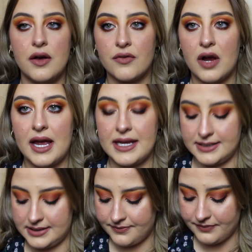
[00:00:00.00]

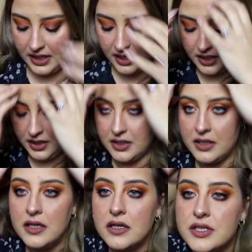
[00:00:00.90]
Right.
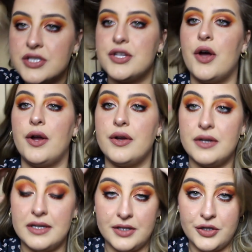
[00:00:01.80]
So
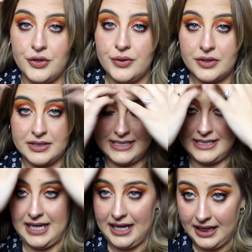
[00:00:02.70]
you could
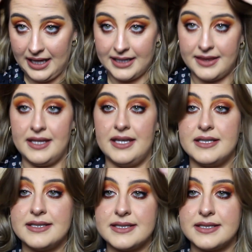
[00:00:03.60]
stay like
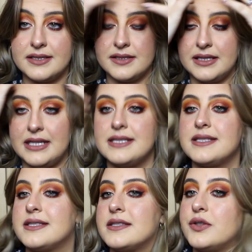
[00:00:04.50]
this.
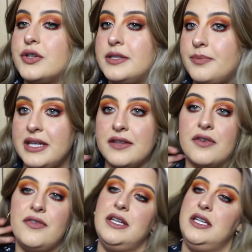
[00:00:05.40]
This could be the
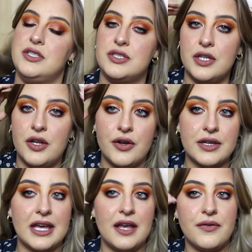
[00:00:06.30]
finished
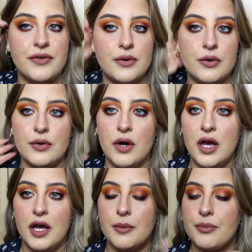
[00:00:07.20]
look if you
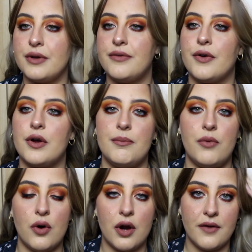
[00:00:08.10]
prefer
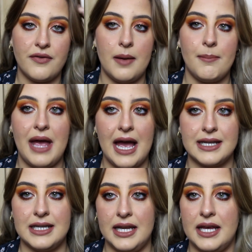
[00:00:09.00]
more of a
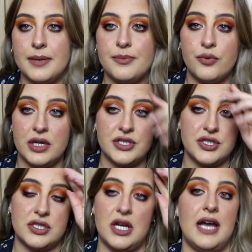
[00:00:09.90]
matte lip,
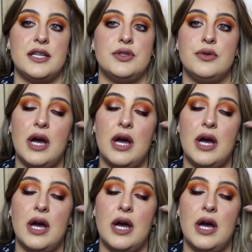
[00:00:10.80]
which I do.